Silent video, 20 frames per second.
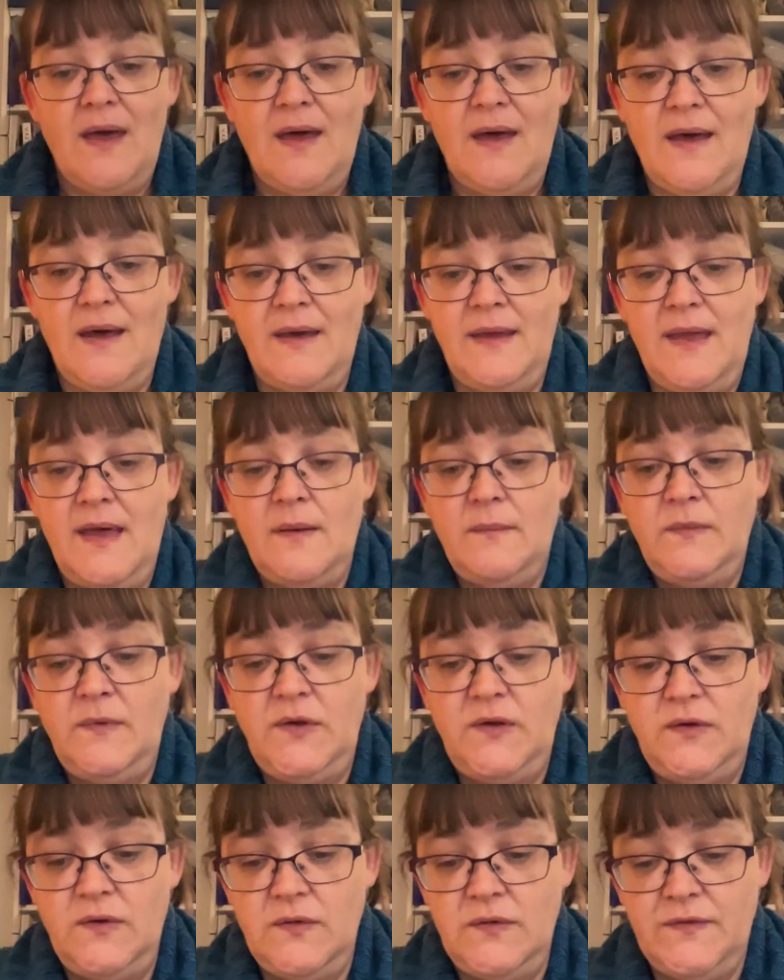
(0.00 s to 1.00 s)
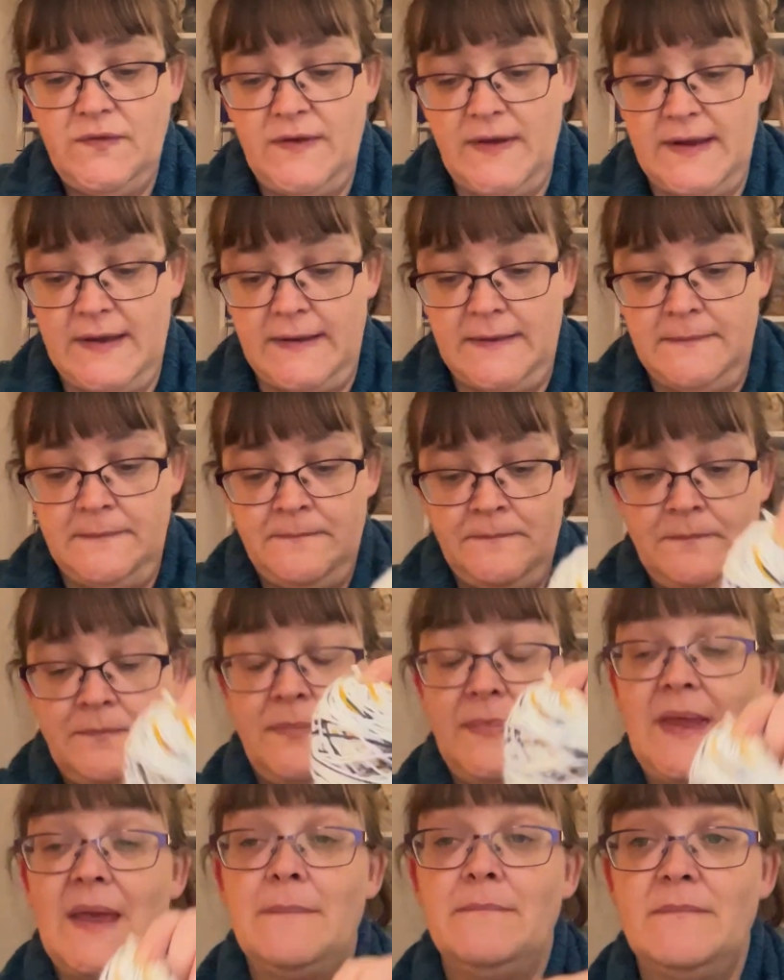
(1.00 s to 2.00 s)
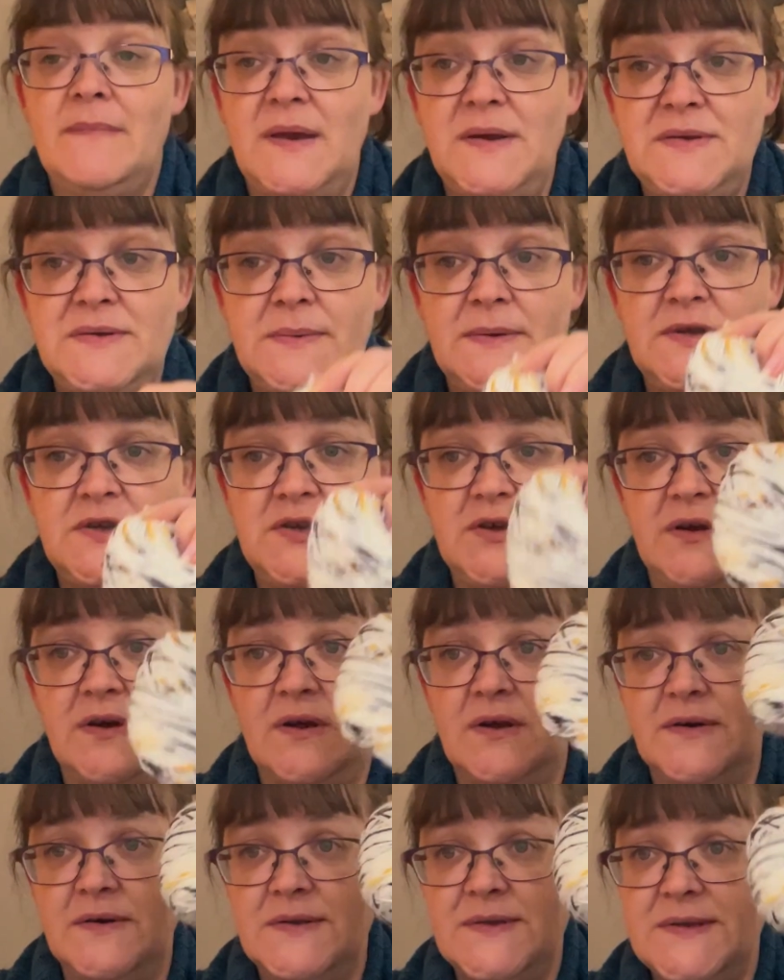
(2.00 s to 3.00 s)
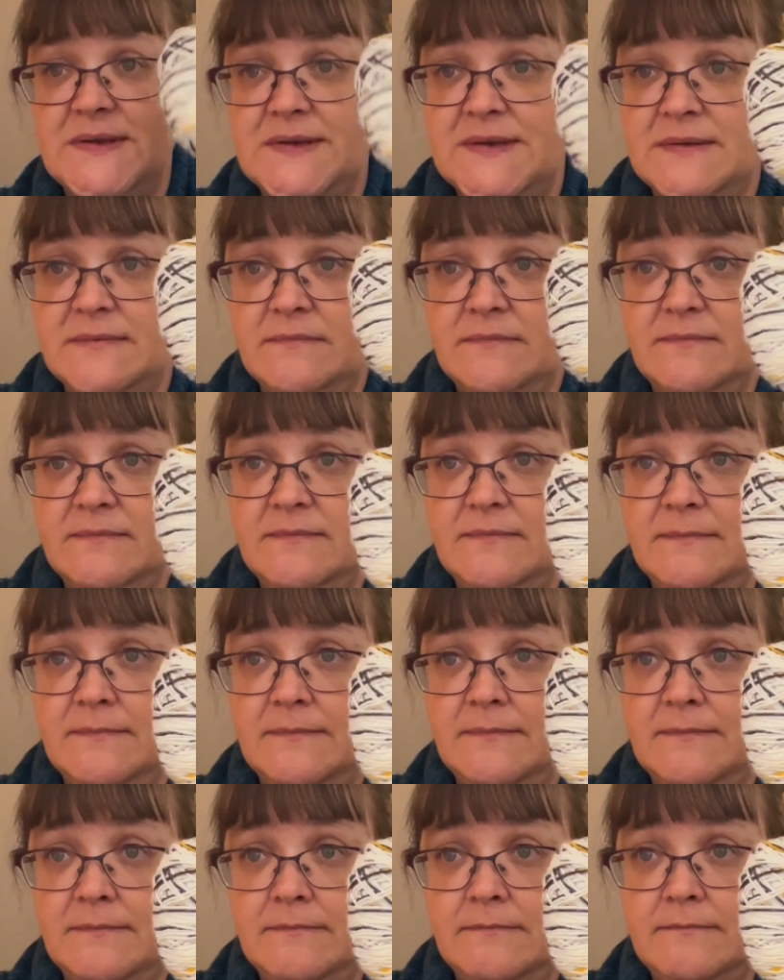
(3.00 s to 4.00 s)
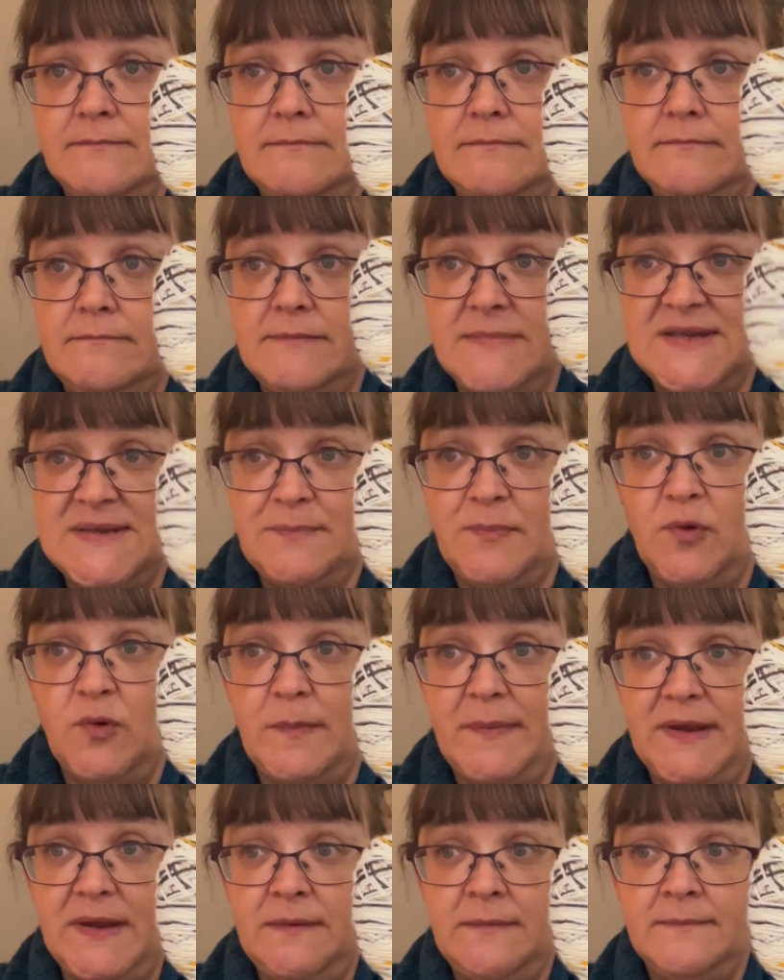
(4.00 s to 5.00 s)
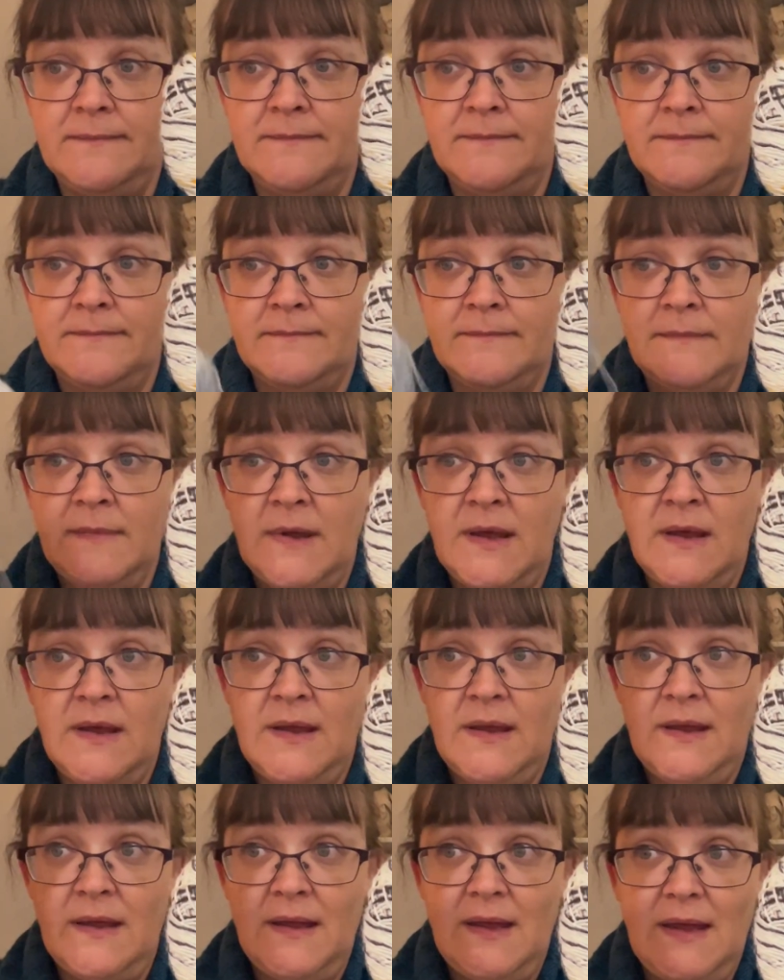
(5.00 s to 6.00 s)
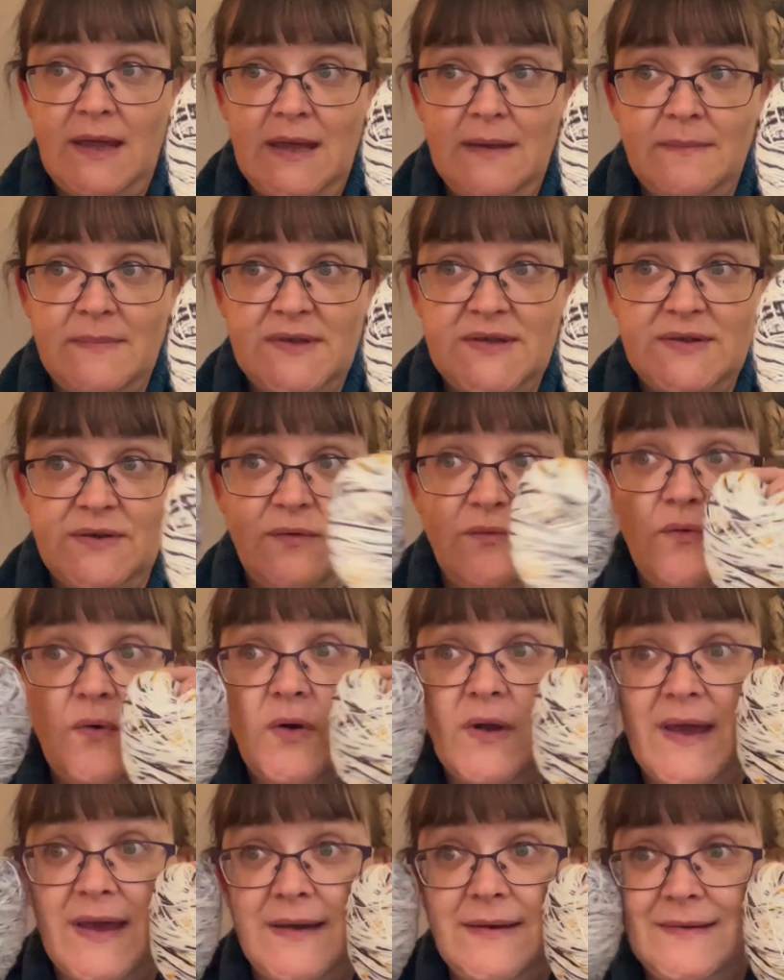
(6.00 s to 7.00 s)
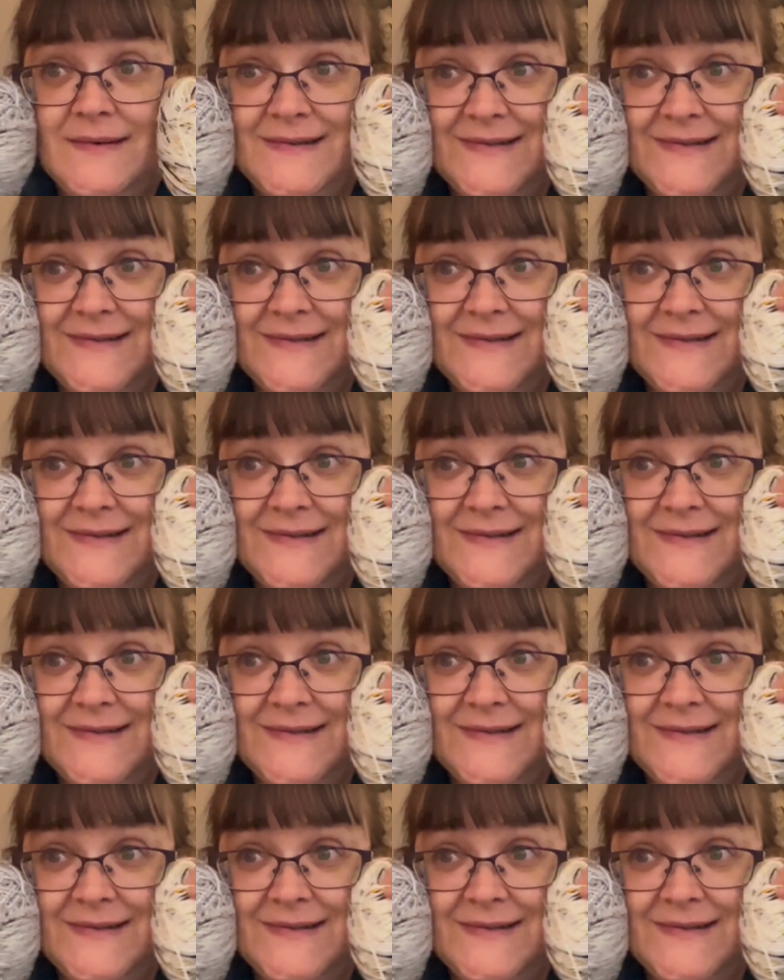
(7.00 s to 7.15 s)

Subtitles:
I am using Mouse Witch Yarns, Miss Poppy, and Mr. Rocket.